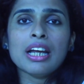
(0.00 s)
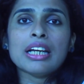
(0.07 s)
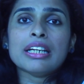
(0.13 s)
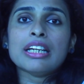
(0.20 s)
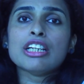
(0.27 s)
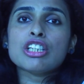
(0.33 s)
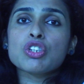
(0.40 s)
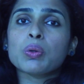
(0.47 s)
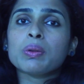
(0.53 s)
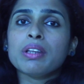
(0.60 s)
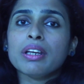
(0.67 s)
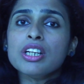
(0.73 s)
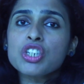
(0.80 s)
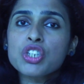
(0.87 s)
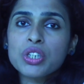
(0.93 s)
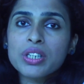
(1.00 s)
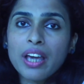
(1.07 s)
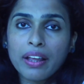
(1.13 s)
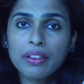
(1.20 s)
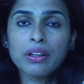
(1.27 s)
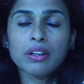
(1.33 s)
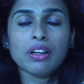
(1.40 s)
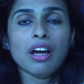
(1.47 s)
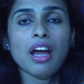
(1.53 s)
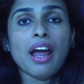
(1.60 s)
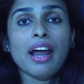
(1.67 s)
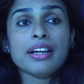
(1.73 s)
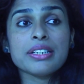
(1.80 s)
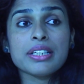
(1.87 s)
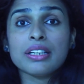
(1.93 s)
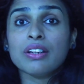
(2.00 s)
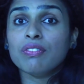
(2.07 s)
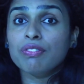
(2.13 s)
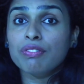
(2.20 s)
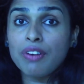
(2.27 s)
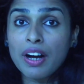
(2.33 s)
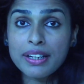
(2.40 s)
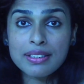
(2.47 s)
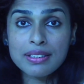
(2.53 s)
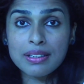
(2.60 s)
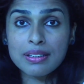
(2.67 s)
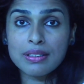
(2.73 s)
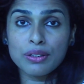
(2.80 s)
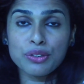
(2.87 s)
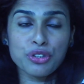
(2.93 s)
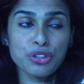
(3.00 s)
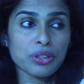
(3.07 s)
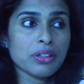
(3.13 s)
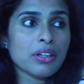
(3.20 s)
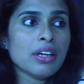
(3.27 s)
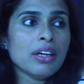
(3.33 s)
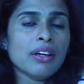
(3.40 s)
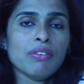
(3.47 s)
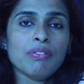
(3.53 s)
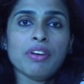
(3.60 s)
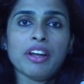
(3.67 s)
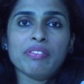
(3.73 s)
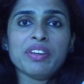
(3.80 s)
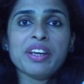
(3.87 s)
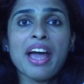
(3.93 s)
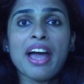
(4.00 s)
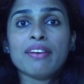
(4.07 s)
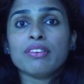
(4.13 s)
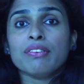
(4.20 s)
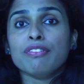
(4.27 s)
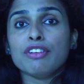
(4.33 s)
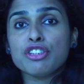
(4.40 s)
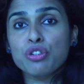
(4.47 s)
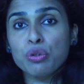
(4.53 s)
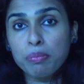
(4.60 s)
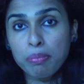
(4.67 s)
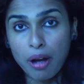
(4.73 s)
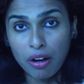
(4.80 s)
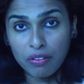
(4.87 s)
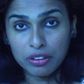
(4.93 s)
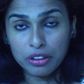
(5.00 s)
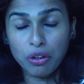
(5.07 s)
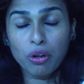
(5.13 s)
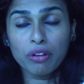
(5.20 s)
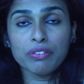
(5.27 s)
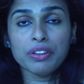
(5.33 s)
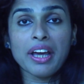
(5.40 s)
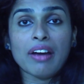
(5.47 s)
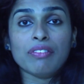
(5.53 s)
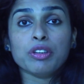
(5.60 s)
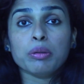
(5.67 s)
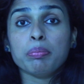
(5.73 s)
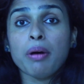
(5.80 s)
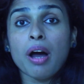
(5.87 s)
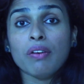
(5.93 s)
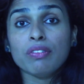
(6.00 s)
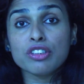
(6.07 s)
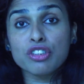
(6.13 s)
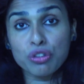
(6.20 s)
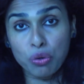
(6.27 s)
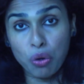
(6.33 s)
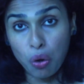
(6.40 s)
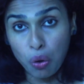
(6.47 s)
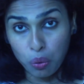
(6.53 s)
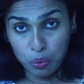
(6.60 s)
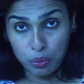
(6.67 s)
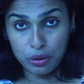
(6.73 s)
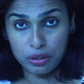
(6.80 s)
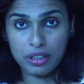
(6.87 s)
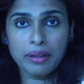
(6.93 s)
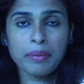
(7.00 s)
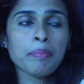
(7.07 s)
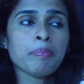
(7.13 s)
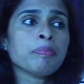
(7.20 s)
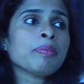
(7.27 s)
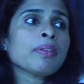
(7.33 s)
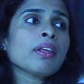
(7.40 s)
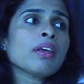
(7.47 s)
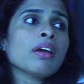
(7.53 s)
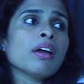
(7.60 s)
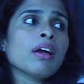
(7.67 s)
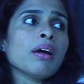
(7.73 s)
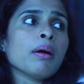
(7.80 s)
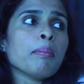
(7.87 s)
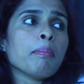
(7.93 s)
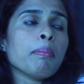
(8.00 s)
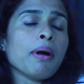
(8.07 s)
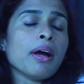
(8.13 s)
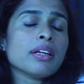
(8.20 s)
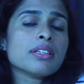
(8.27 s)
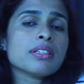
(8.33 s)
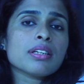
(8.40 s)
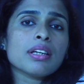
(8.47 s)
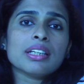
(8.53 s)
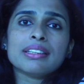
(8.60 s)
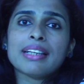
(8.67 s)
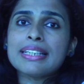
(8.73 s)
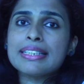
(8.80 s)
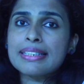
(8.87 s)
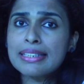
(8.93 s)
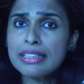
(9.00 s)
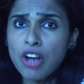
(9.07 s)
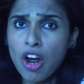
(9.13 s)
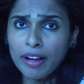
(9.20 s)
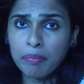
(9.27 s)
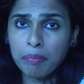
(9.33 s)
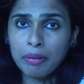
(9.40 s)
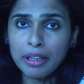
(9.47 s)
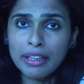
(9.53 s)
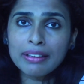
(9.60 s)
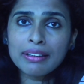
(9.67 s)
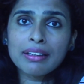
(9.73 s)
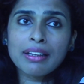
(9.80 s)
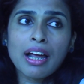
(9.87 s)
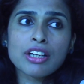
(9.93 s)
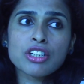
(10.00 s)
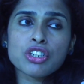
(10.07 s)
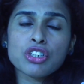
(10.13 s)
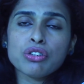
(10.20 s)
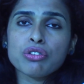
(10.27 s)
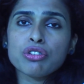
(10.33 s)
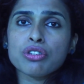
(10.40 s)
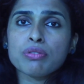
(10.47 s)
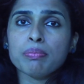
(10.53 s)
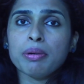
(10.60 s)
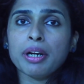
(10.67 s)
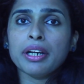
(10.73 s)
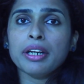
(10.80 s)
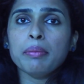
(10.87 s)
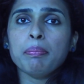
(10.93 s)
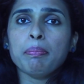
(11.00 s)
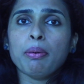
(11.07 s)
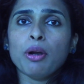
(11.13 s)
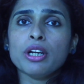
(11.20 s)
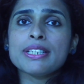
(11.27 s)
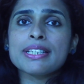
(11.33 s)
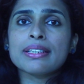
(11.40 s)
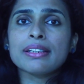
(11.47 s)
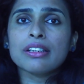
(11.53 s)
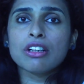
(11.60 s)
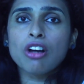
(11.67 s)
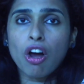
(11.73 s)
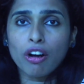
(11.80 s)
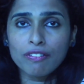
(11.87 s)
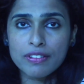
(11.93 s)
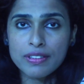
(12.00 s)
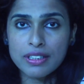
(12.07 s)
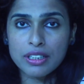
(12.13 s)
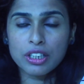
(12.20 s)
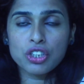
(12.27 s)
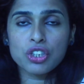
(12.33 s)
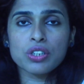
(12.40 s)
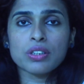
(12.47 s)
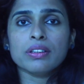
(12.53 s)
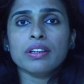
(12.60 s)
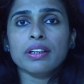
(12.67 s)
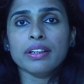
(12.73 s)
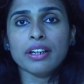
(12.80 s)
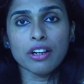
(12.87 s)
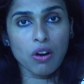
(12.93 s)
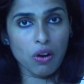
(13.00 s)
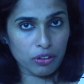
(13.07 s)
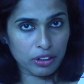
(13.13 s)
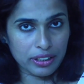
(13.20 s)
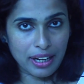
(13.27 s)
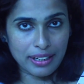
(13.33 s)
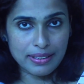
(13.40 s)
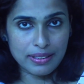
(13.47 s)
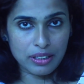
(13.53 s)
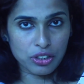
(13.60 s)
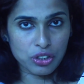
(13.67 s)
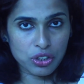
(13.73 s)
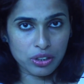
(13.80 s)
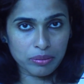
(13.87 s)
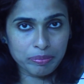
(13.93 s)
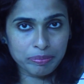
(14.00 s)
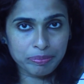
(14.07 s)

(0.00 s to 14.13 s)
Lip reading: needs to think together and take a wise decision when we have a veto power or we have the power to vote. But that does not mean that you bring in political conversation in an organization,